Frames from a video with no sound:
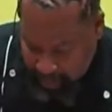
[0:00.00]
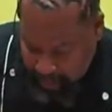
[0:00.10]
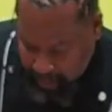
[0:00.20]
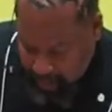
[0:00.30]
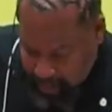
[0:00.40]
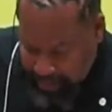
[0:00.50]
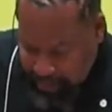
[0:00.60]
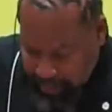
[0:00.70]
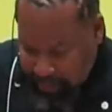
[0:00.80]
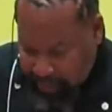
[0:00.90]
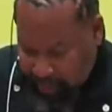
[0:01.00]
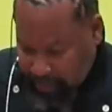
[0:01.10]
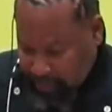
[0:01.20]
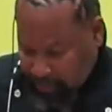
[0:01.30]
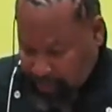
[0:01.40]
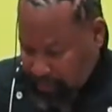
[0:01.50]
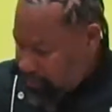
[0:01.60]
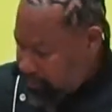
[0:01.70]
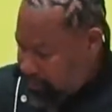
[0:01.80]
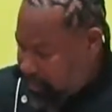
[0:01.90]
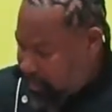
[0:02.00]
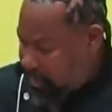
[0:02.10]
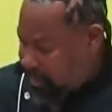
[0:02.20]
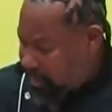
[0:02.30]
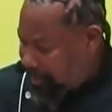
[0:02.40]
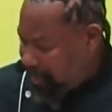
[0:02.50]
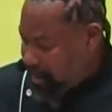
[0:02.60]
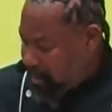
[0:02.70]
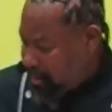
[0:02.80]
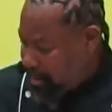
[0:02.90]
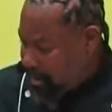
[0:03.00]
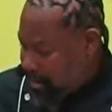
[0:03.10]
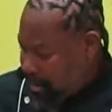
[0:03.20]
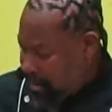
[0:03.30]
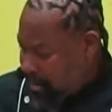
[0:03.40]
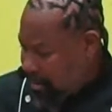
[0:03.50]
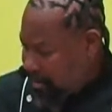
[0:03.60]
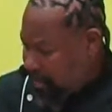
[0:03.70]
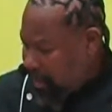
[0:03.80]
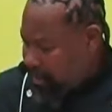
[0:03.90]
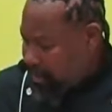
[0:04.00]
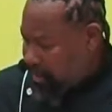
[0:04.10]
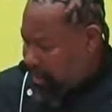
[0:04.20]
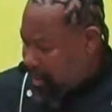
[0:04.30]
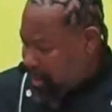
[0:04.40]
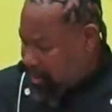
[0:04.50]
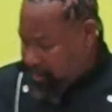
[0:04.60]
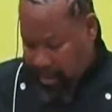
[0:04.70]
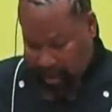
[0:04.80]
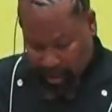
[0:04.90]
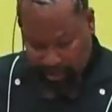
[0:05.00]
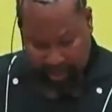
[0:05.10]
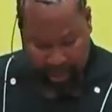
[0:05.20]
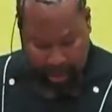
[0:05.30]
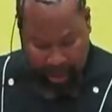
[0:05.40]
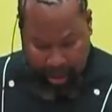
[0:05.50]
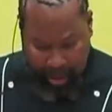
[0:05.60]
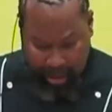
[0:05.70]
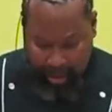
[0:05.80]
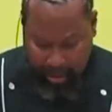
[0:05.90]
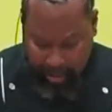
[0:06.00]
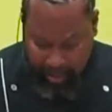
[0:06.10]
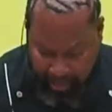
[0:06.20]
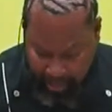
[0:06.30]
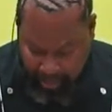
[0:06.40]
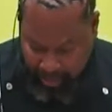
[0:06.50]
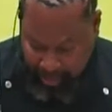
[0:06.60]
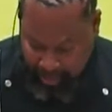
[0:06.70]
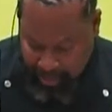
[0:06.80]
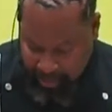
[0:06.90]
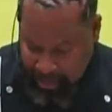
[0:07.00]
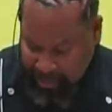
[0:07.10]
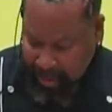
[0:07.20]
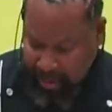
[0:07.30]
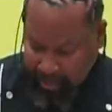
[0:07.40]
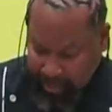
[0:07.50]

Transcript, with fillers: and lime juice to saute pan. But like I tell you guys already, this is really a sautoir.